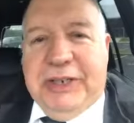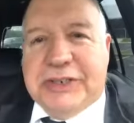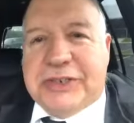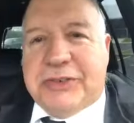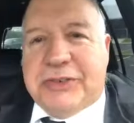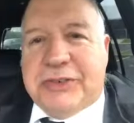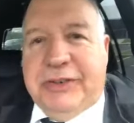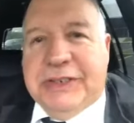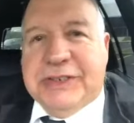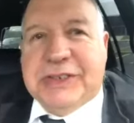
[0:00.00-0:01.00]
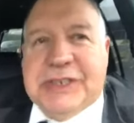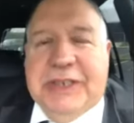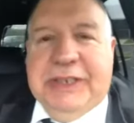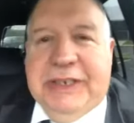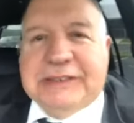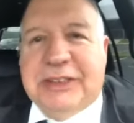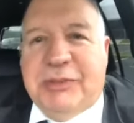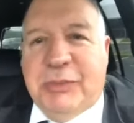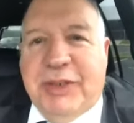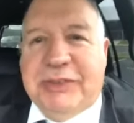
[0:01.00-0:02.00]
industry there is, and it's
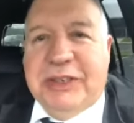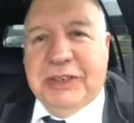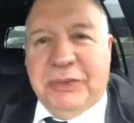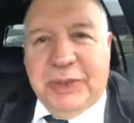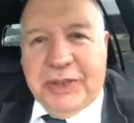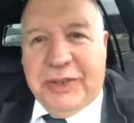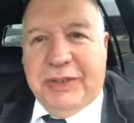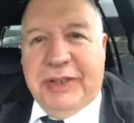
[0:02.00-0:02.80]
something we have to deal with,